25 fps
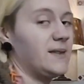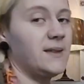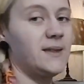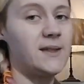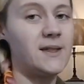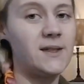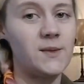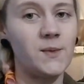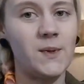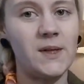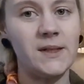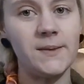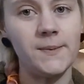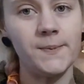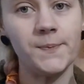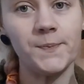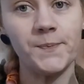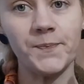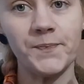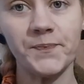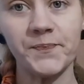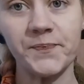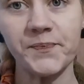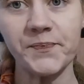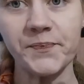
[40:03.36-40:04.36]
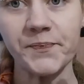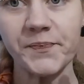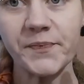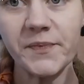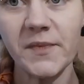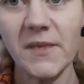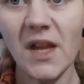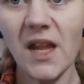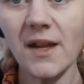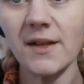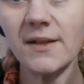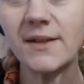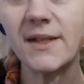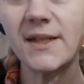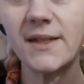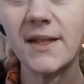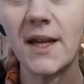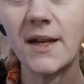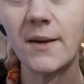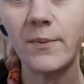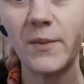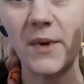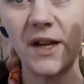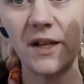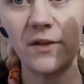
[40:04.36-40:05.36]
this one. This
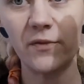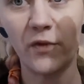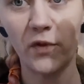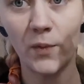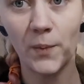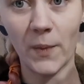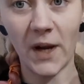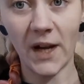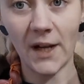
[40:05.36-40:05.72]
I made for my